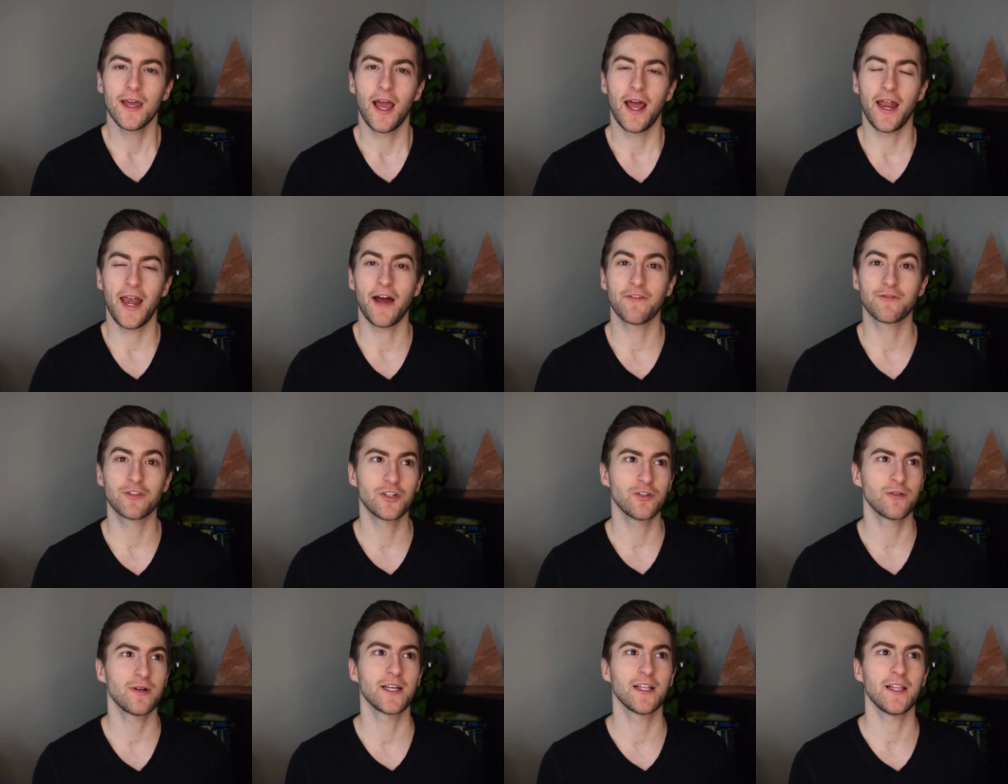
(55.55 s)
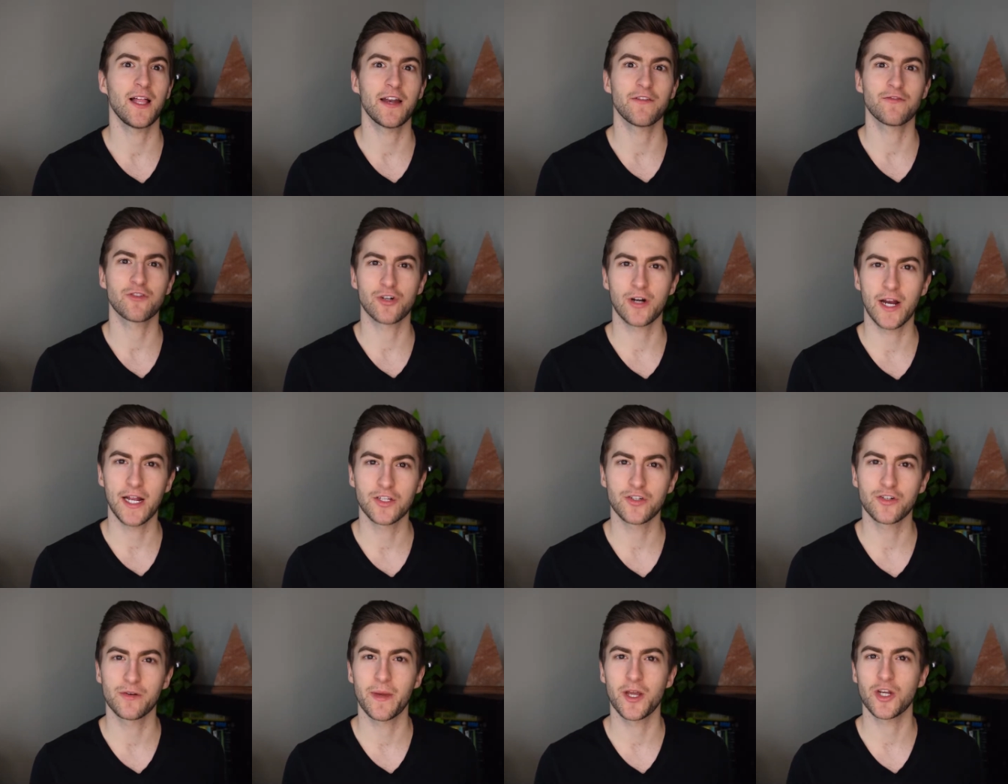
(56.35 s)
And after doing a lot of
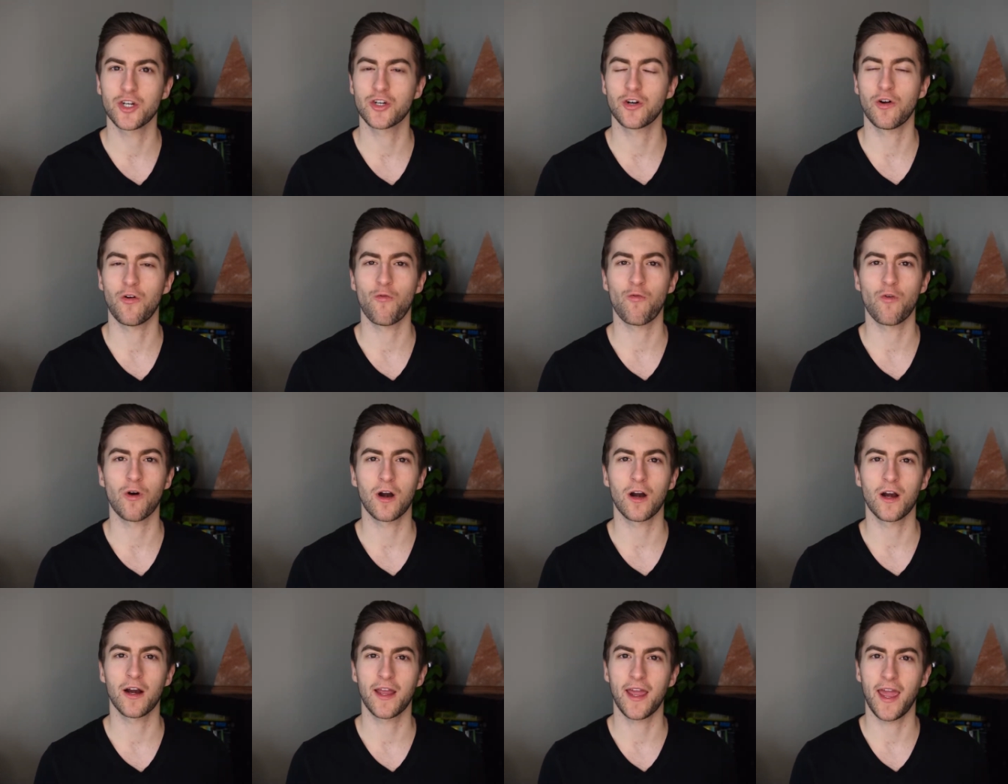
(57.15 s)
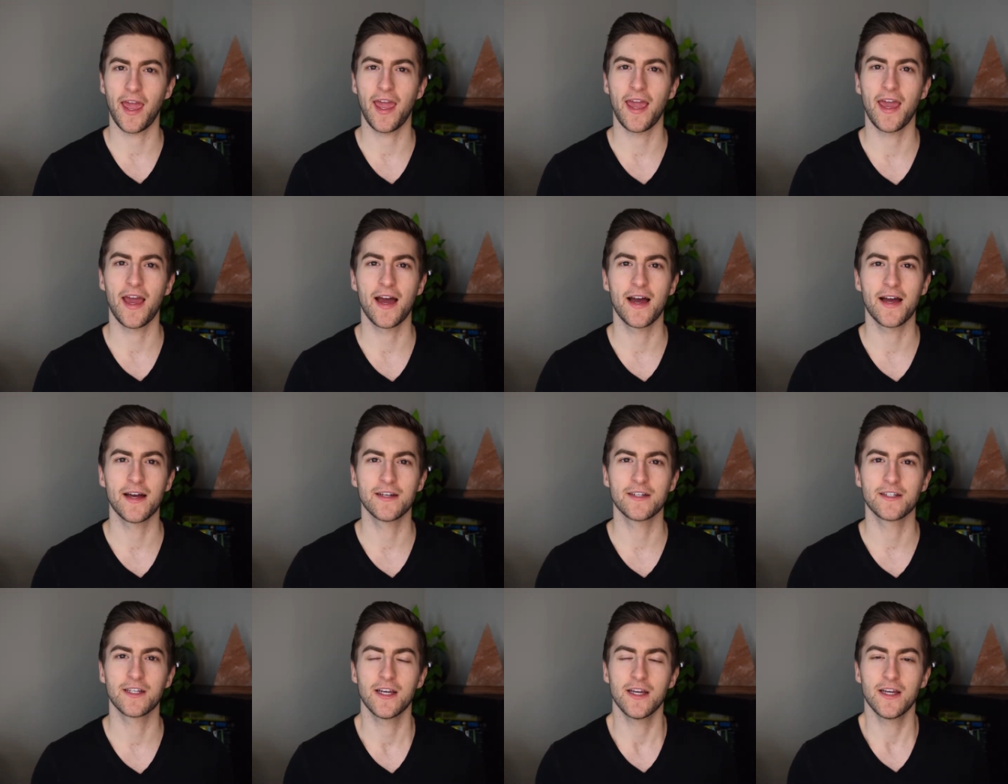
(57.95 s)
transformational work
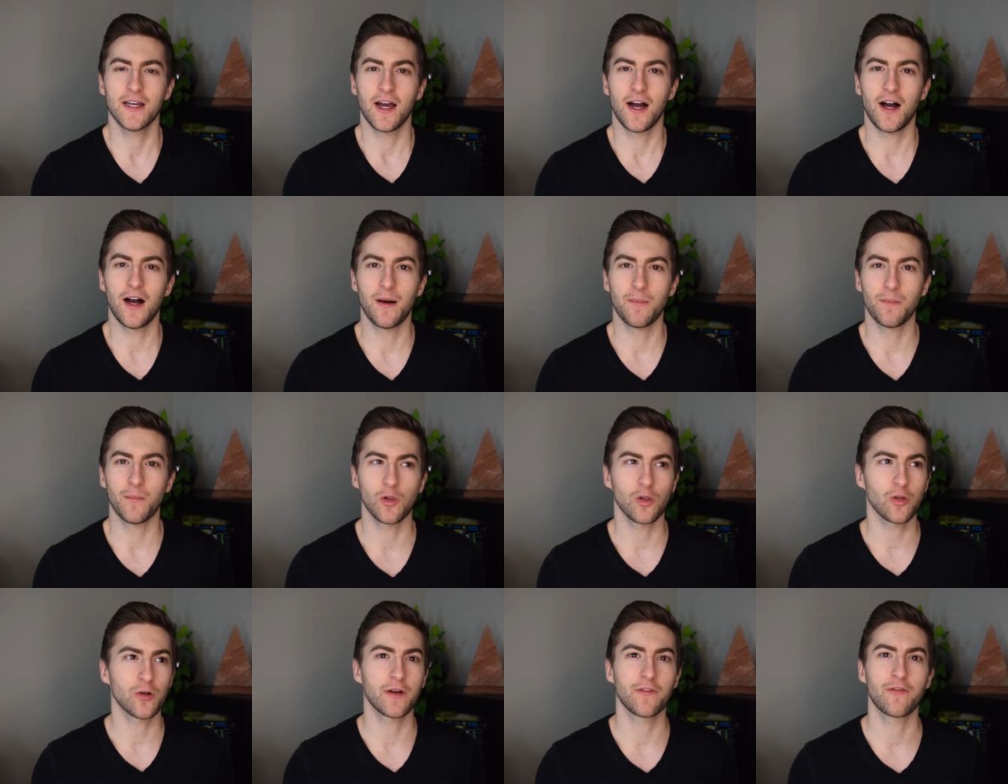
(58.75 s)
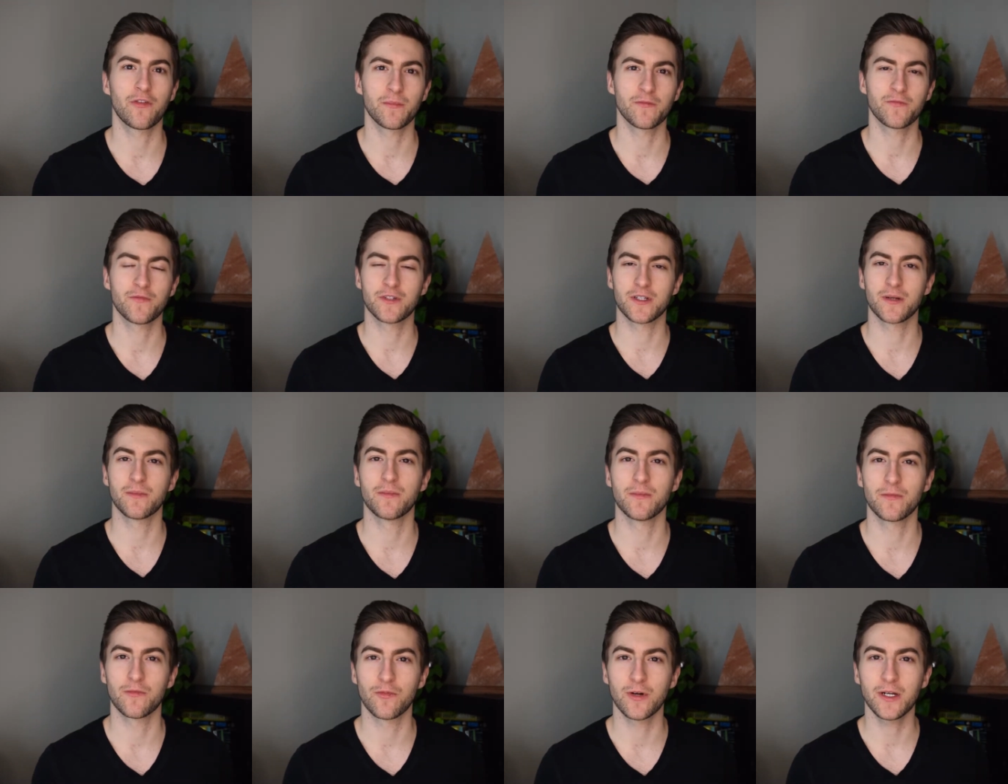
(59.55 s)
and um, learning from
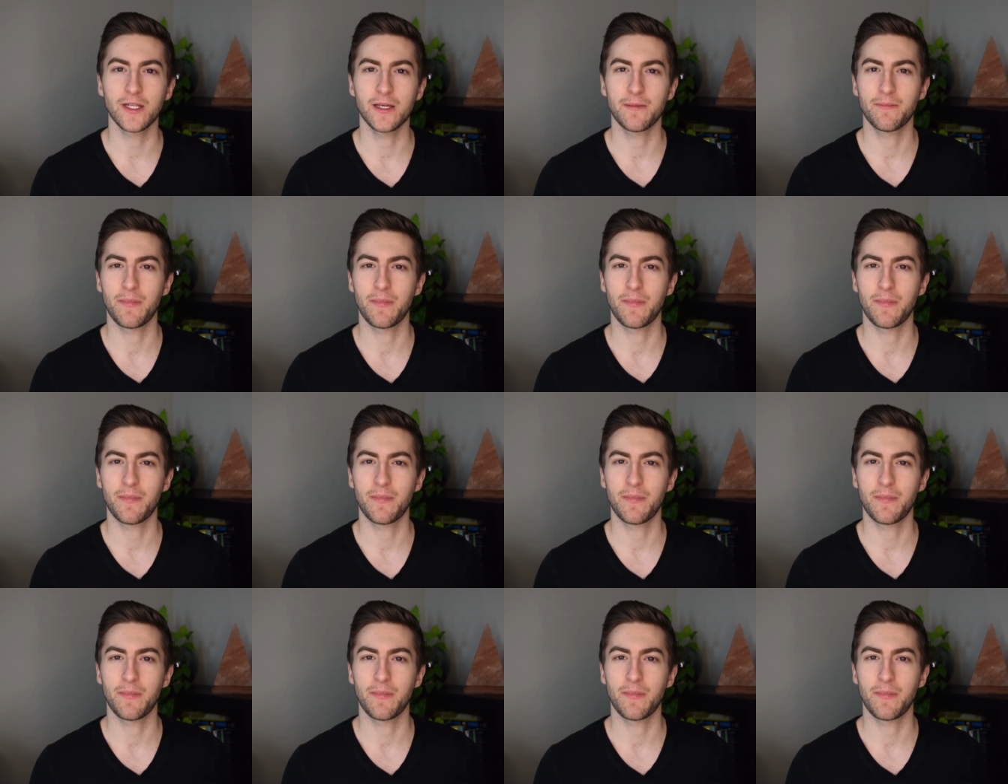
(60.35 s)
some really